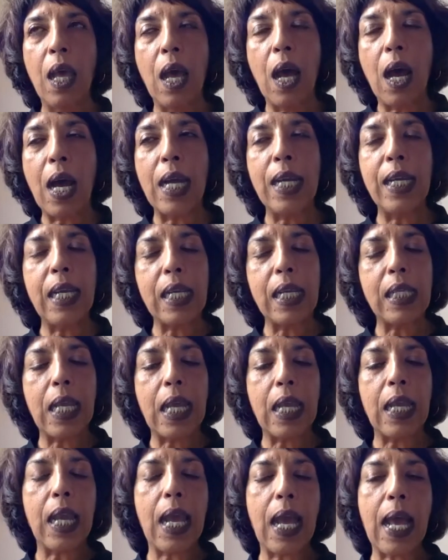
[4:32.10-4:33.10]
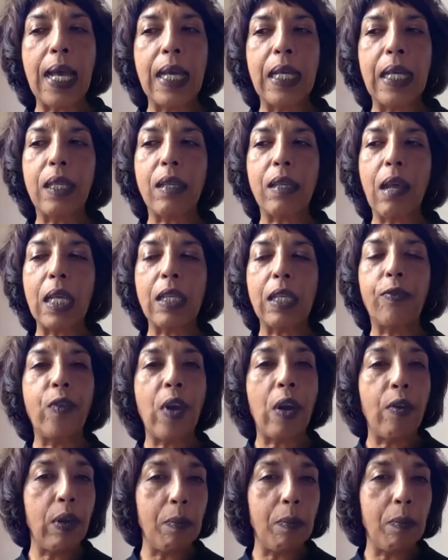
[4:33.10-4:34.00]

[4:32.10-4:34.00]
IDSN has very